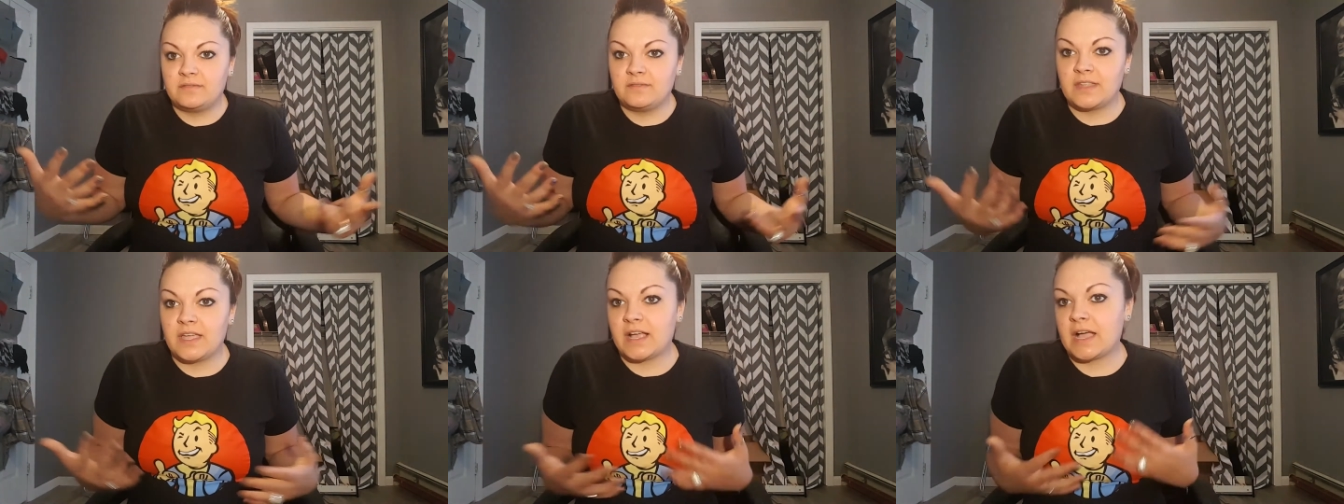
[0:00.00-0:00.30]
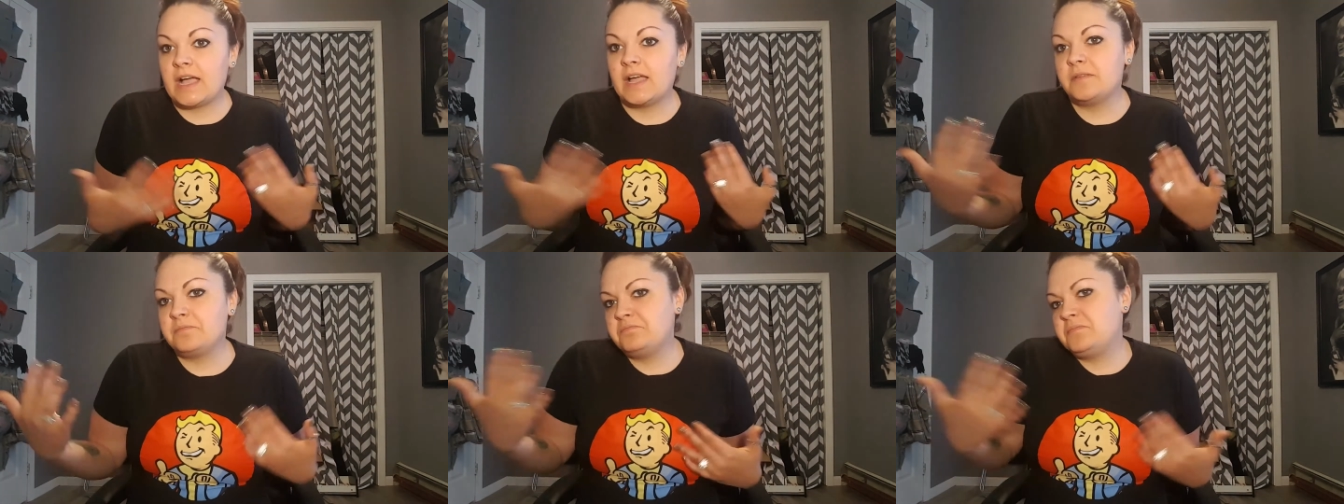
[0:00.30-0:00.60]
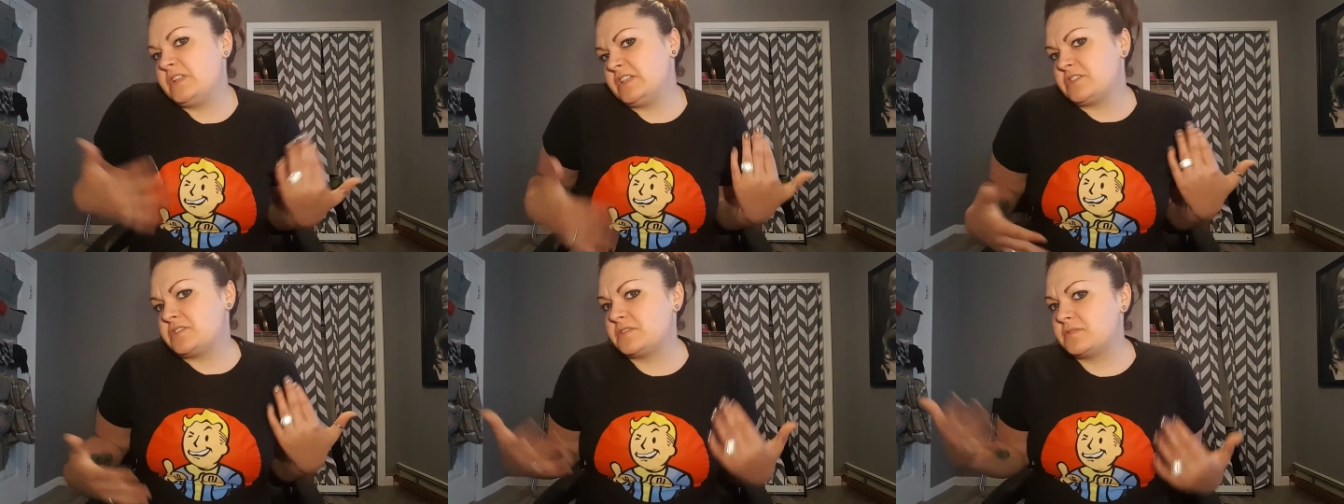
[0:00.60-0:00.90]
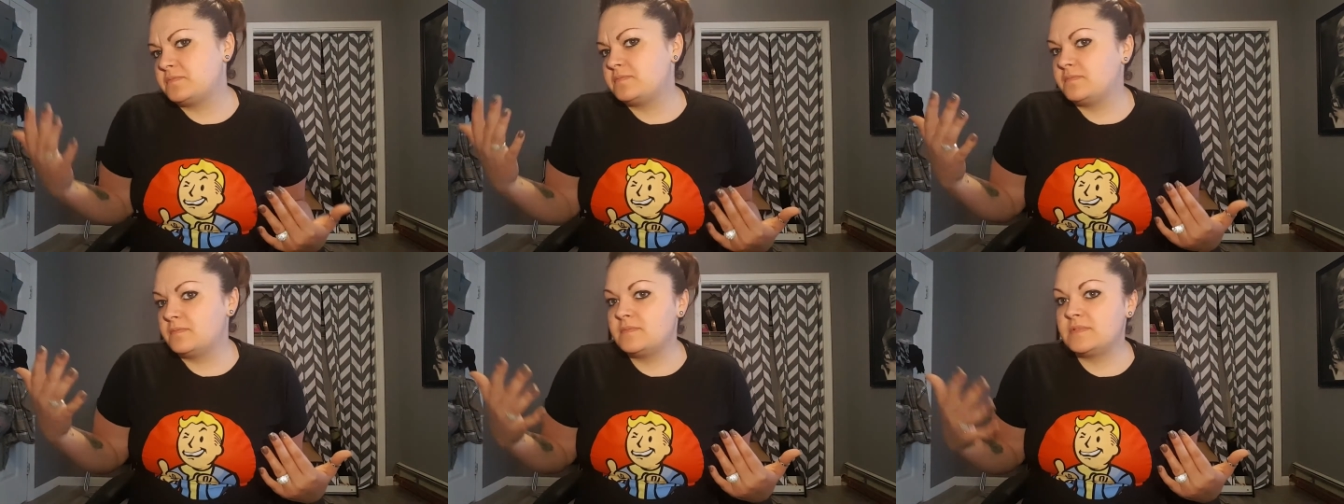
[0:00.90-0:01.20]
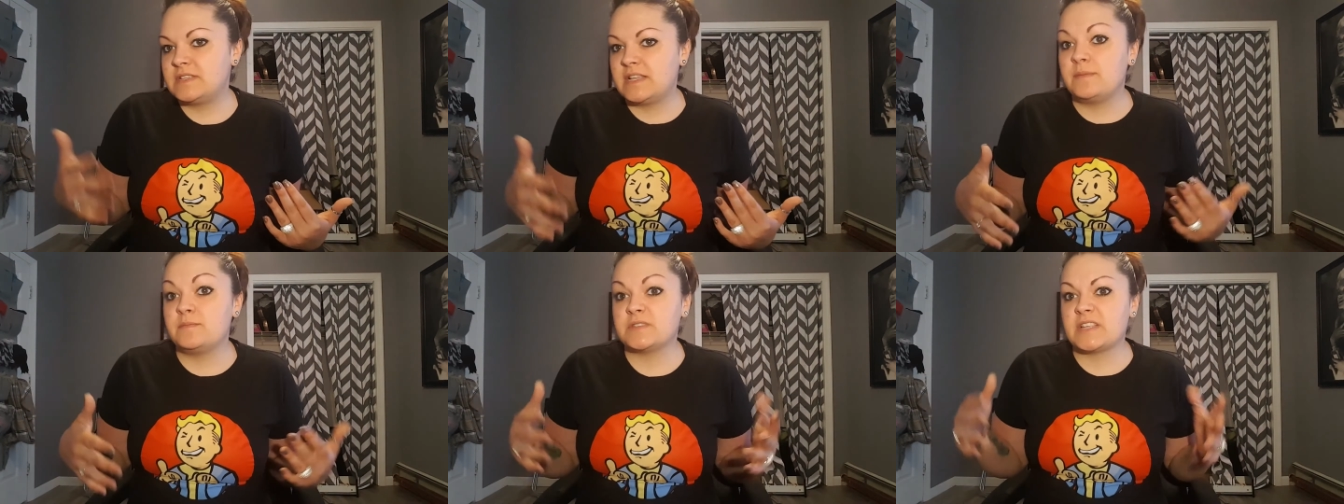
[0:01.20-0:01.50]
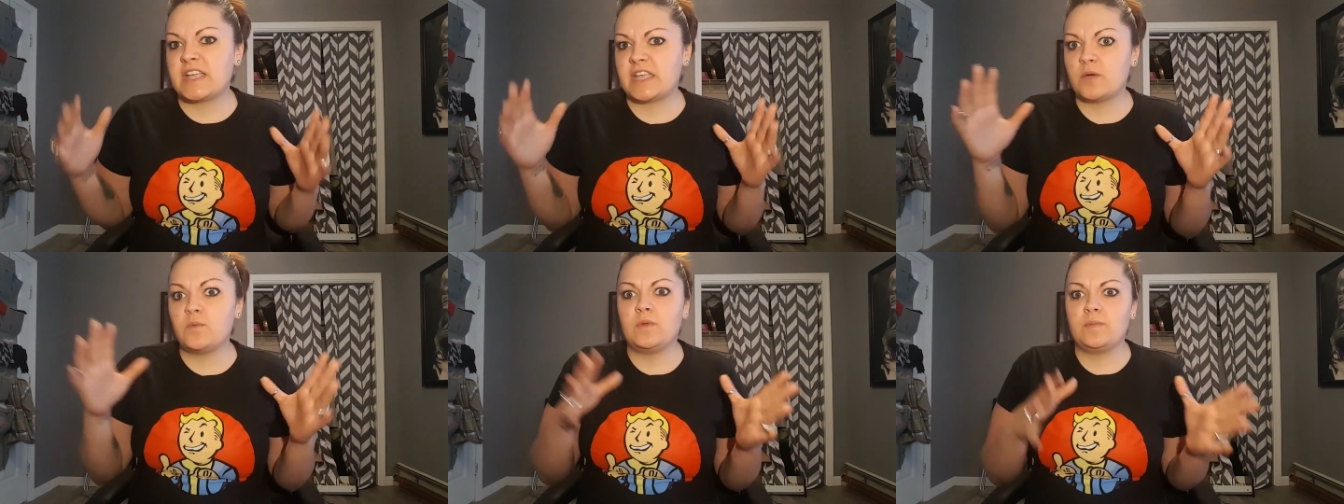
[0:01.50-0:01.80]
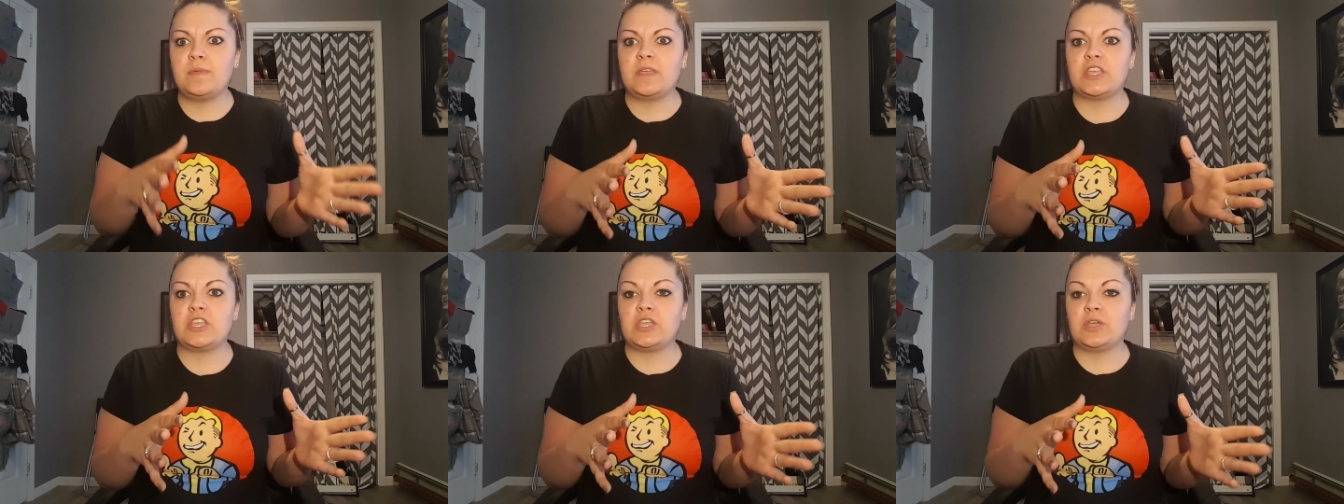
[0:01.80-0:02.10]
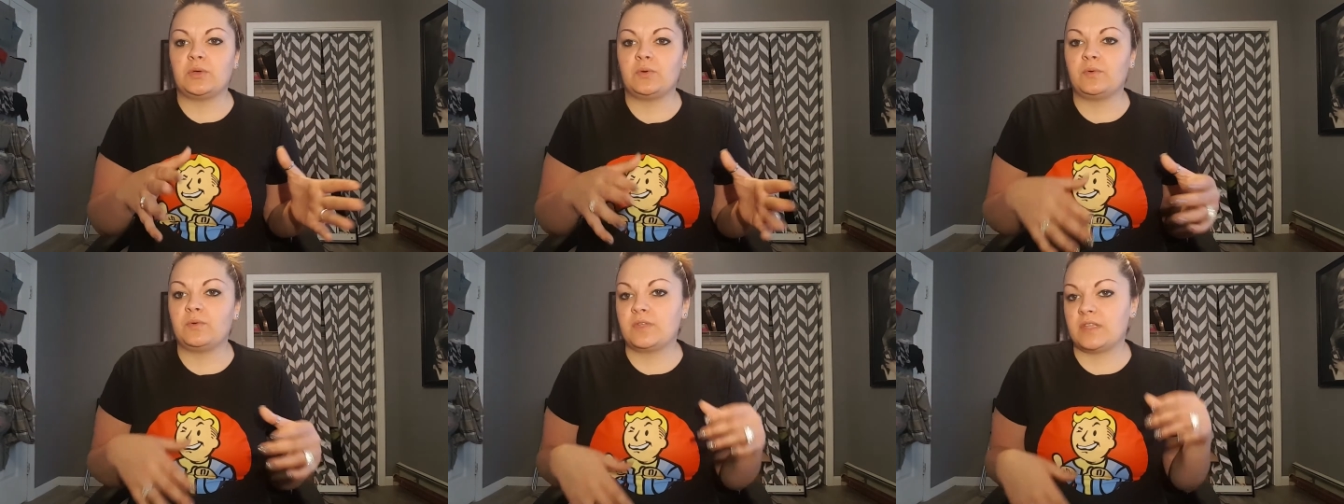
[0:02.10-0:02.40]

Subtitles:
Like it seems like it would be cute.